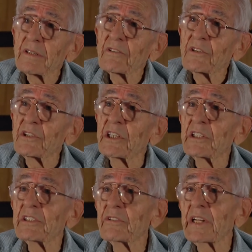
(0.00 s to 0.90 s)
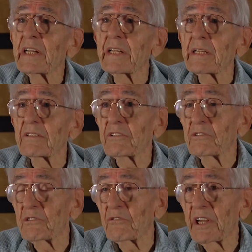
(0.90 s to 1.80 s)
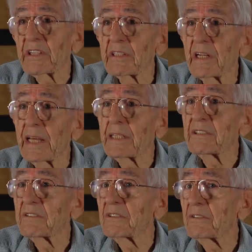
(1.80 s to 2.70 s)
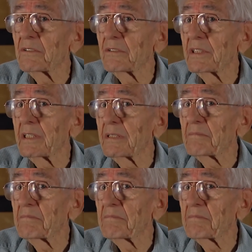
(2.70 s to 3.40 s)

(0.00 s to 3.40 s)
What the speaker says: you didn't do anything. You used your regular lights. You